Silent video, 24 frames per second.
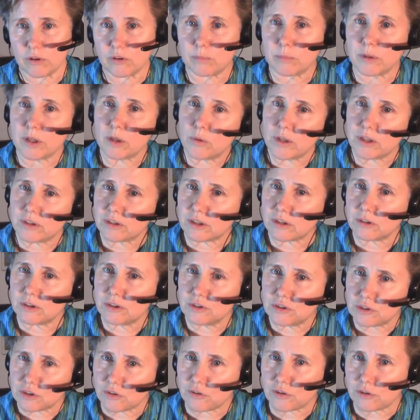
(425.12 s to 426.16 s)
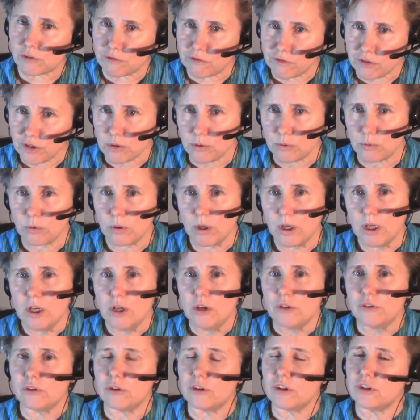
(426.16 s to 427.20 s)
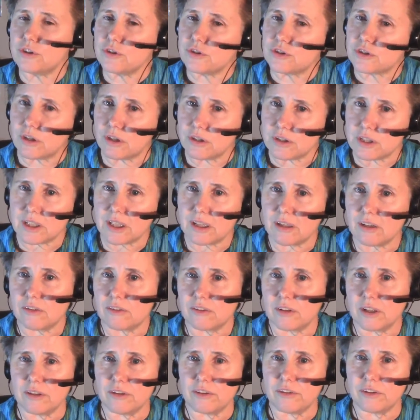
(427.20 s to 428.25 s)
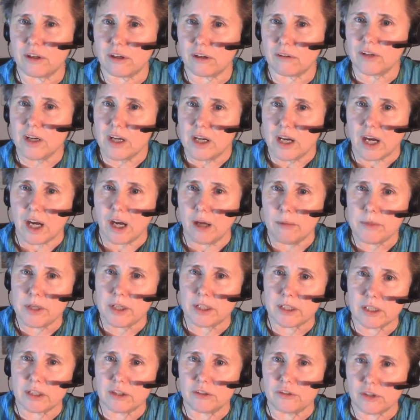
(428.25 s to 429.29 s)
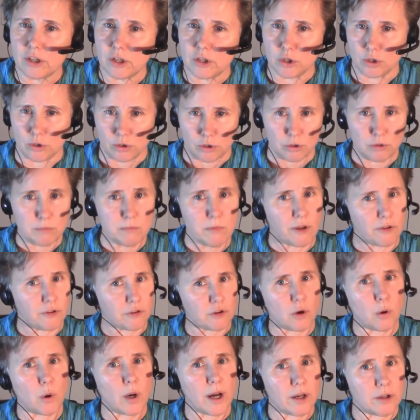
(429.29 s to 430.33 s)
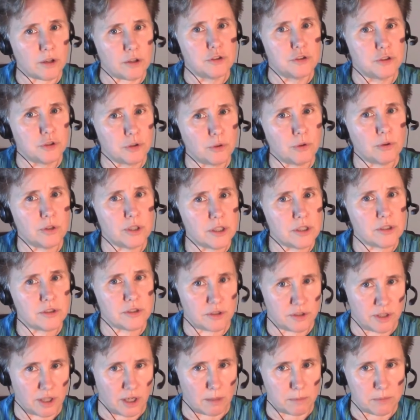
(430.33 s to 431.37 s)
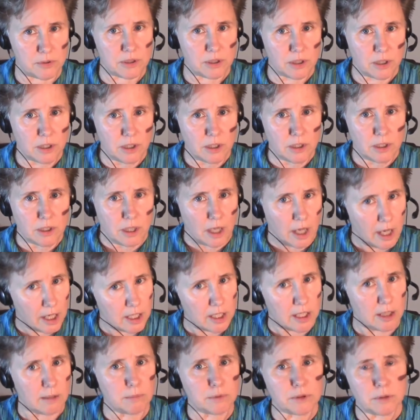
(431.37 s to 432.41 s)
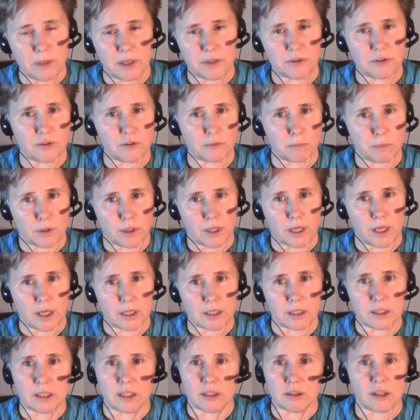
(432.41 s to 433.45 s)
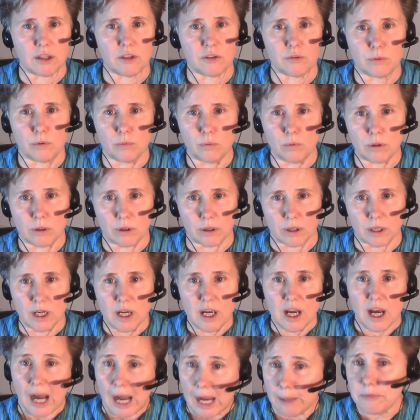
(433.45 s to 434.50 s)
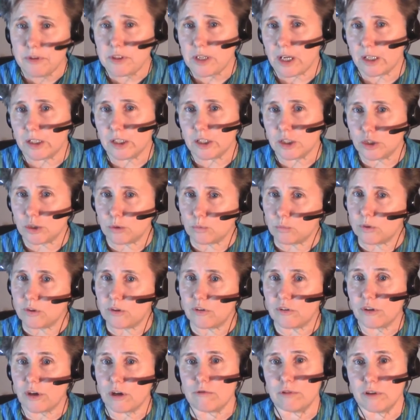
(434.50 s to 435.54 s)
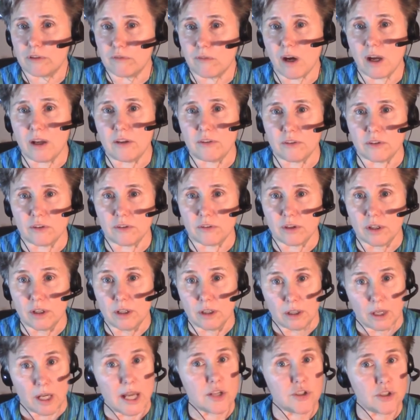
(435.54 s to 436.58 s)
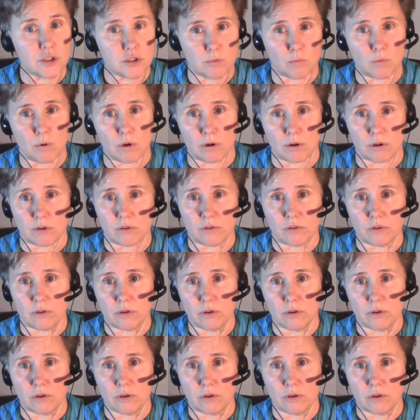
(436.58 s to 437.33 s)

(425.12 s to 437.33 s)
but I want to tell you just a few so that you start to get a sense of, I'm not going to tell you, you must go out and do these steps and implement this plan and then things will work. I'm telling you, when stuff revises, it just works.